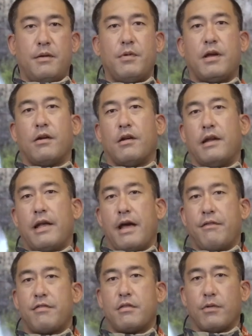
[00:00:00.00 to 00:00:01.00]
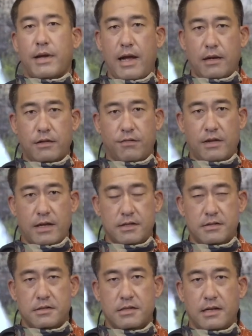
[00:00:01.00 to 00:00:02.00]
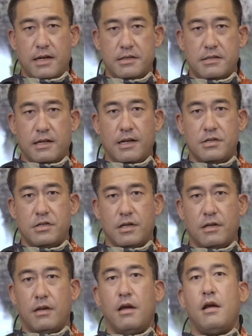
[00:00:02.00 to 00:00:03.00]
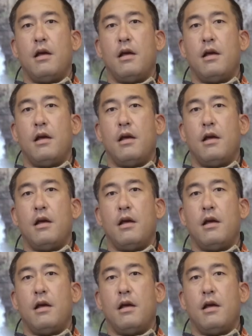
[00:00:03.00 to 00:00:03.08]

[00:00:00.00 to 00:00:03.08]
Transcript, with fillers: We currently have three active cases in isolation,